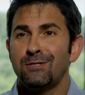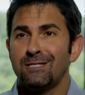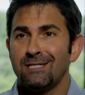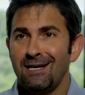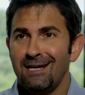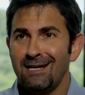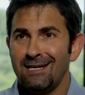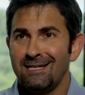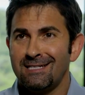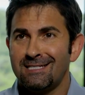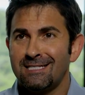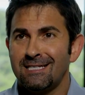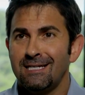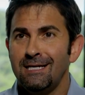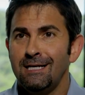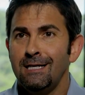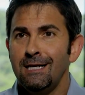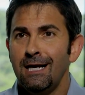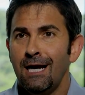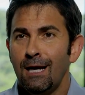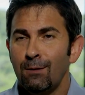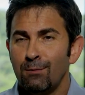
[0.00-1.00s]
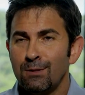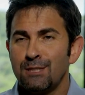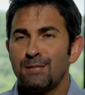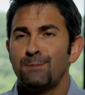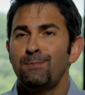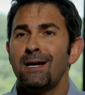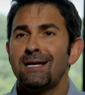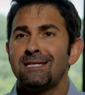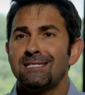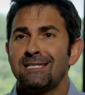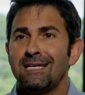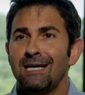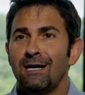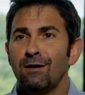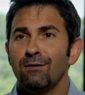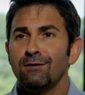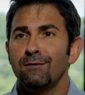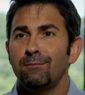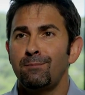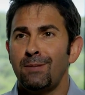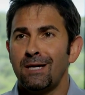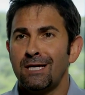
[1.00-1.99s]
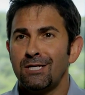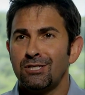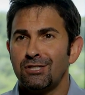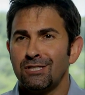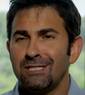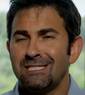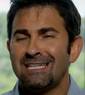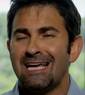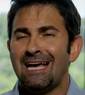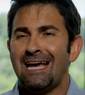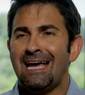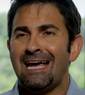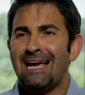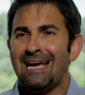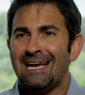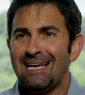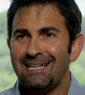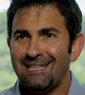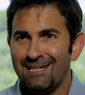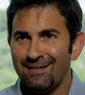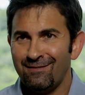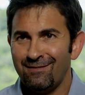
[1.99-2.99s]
science and respects the health of patients and the